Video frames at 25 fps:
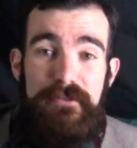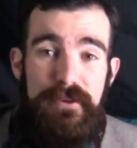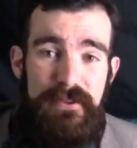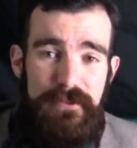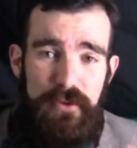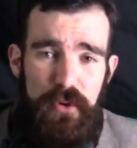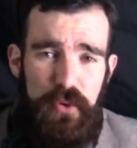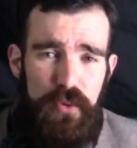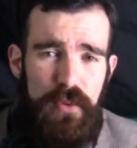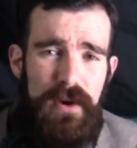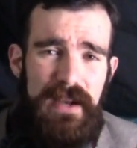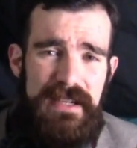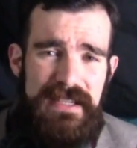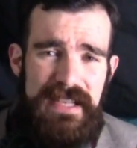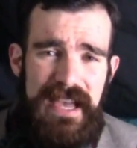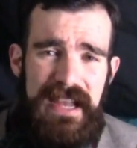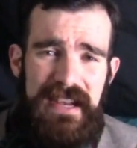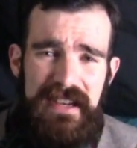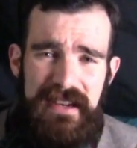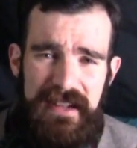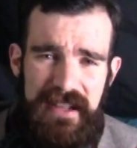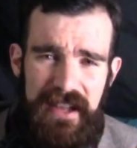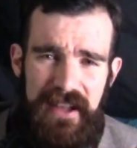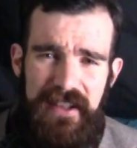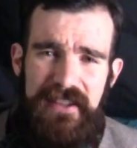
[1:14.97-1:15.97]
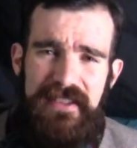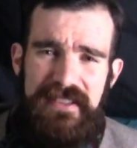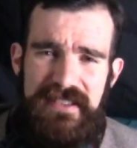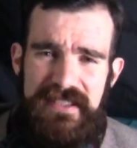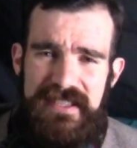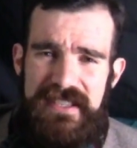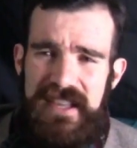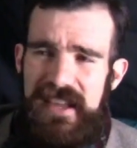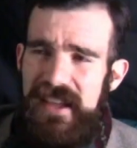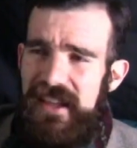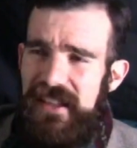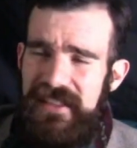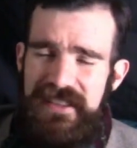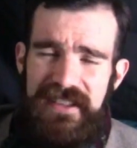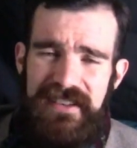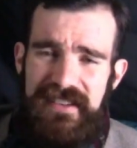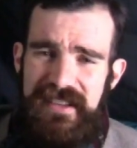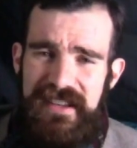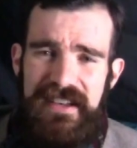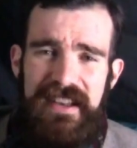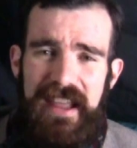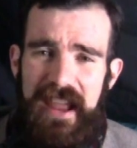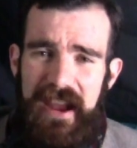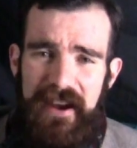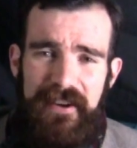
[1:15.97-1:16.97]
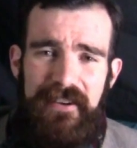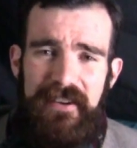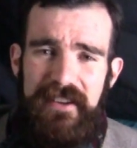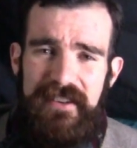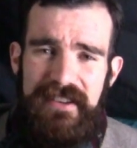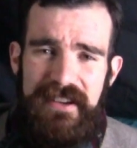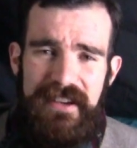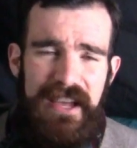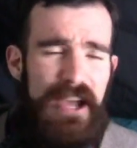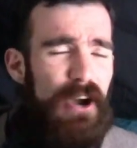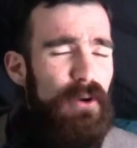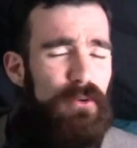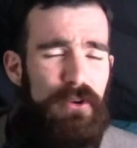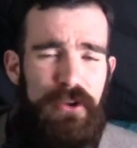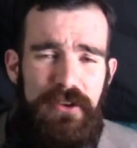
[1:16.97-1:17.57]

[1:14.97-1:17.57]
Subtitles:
We've always had guns that did area denial.